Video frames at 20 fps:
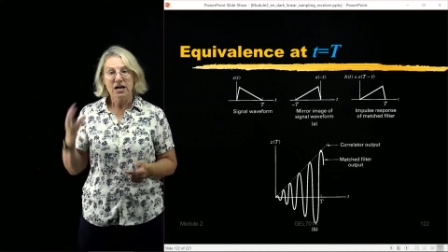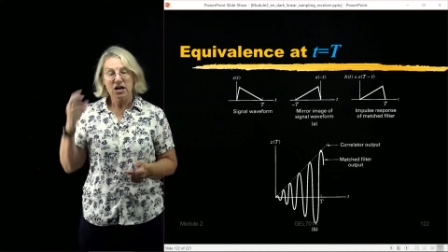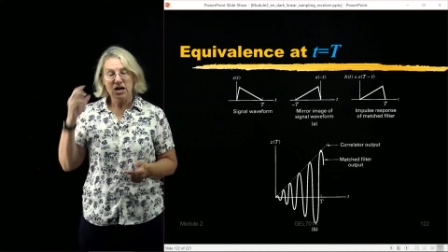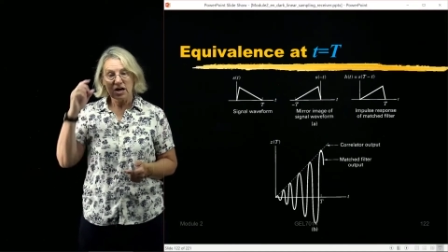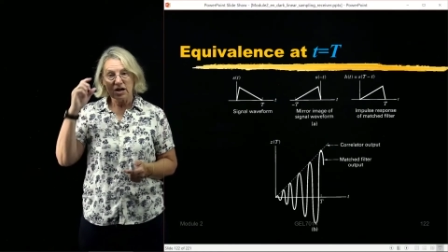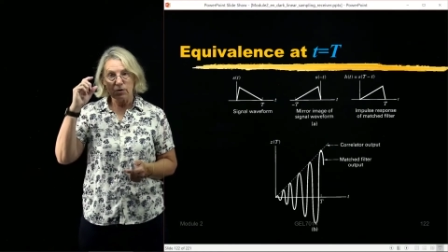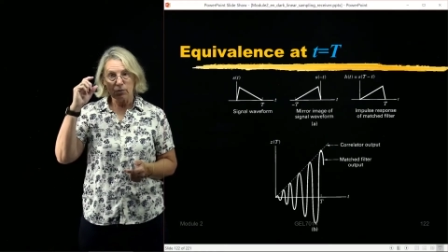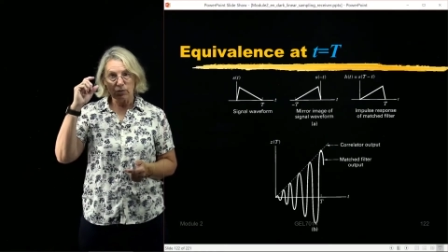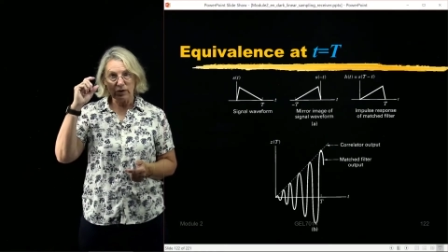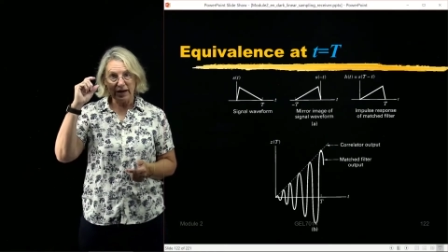
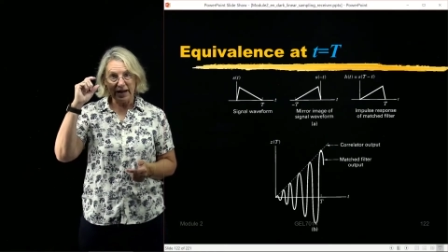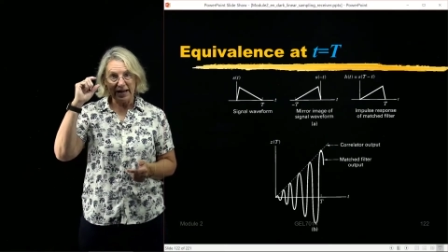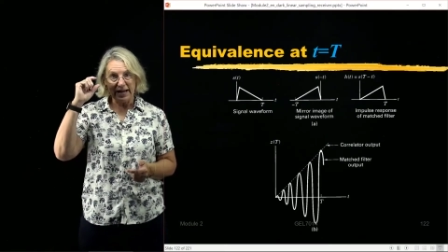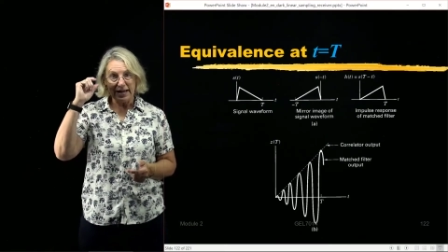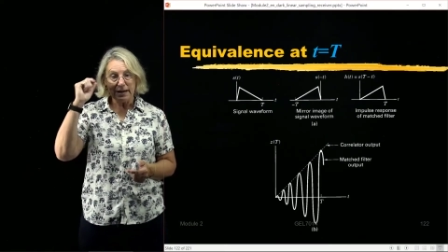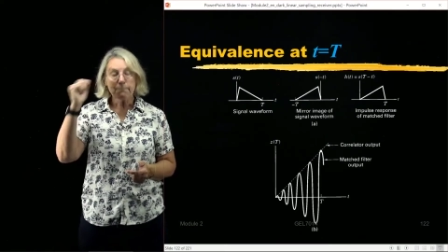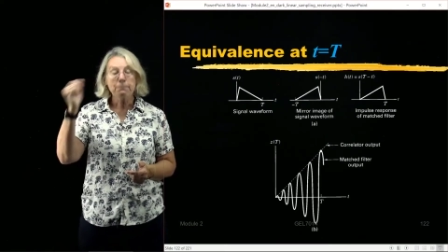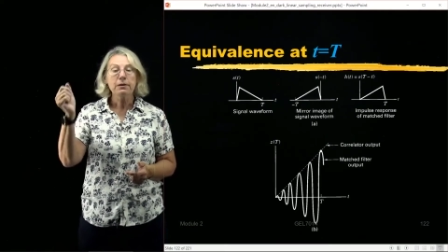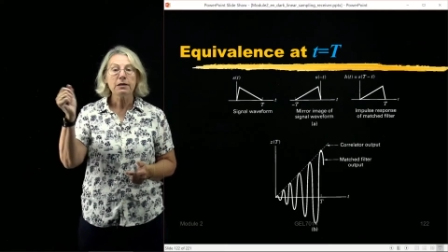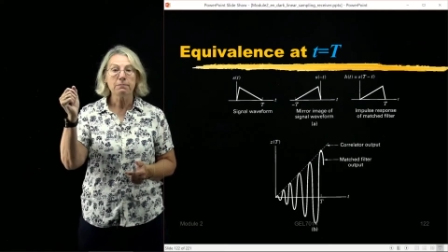When I
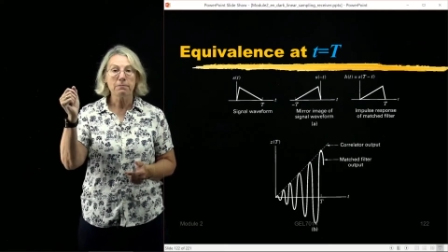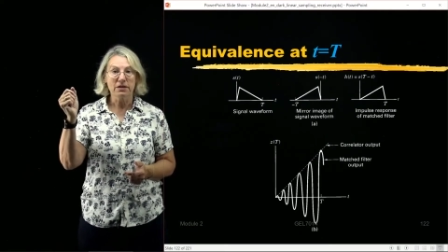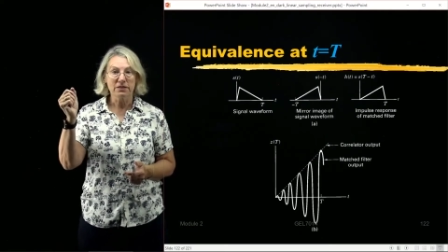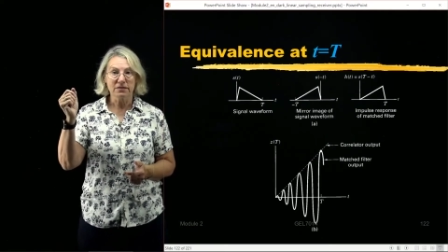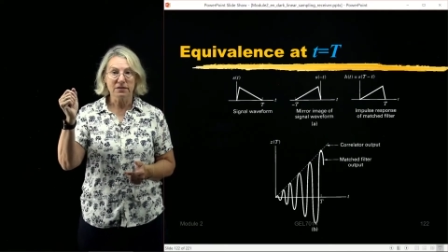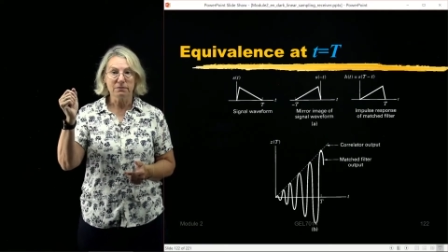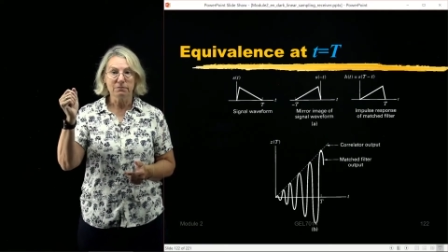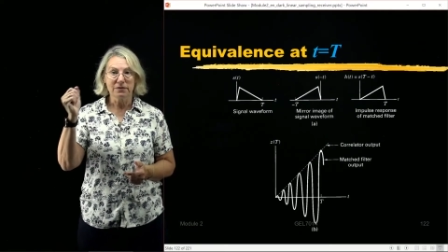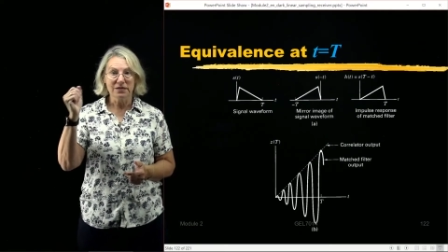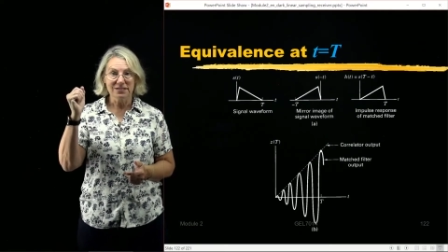implement
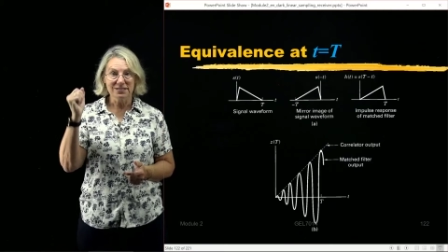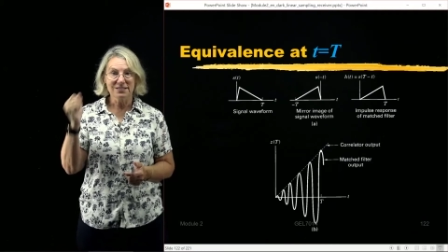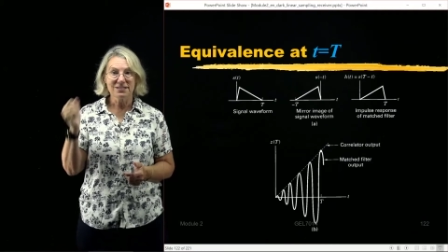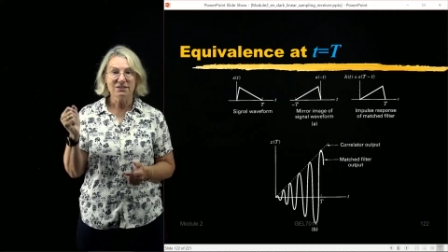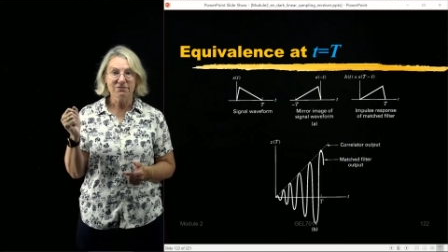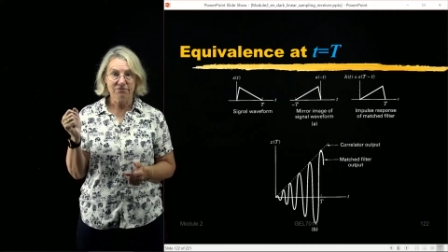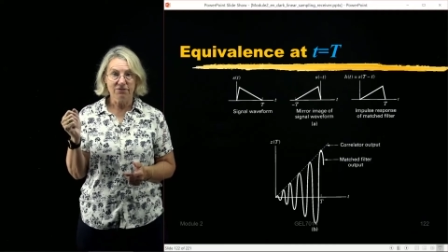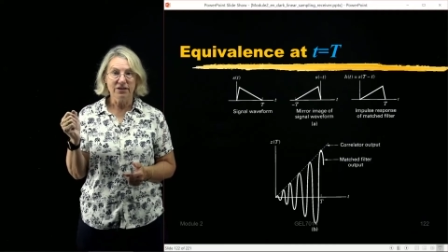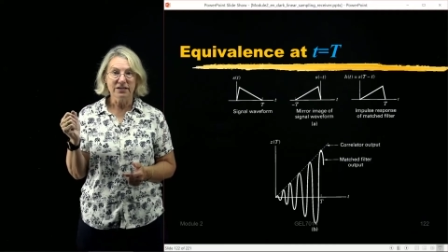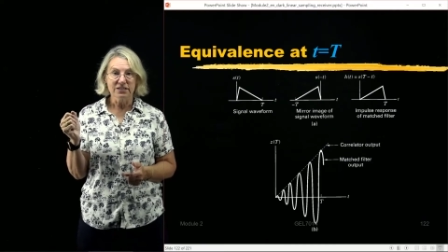them, it's
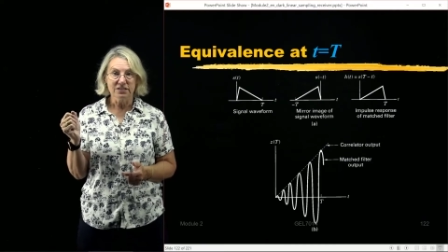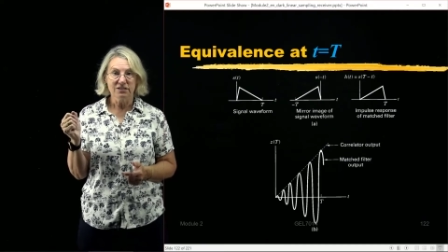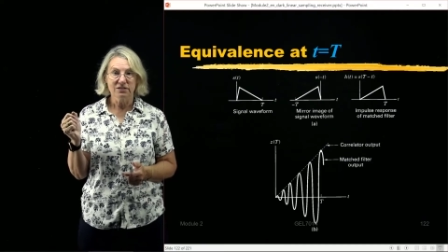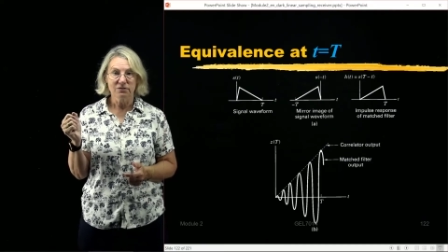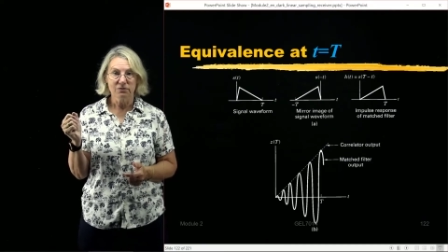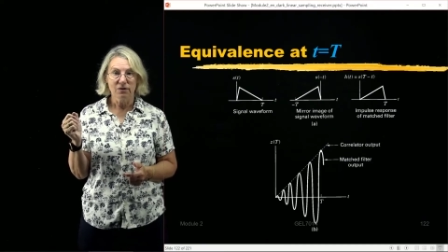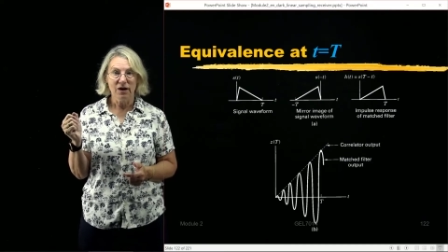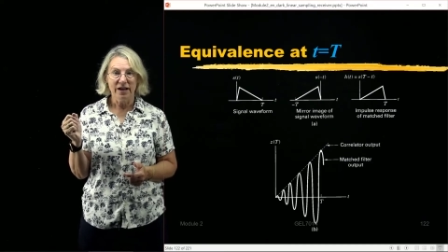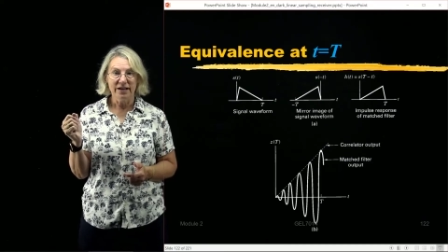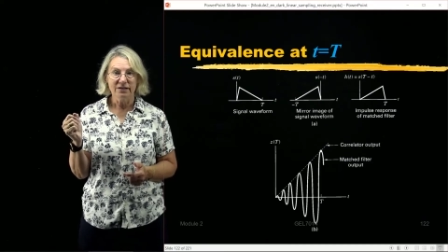different,
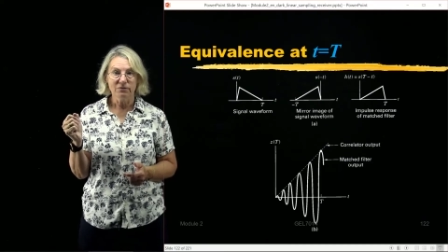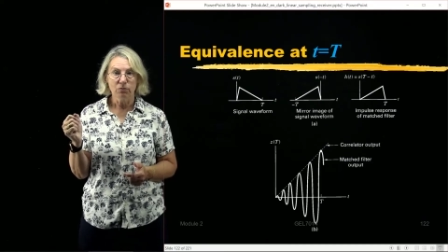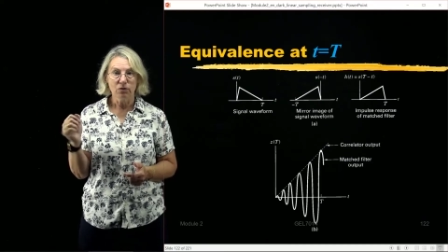right?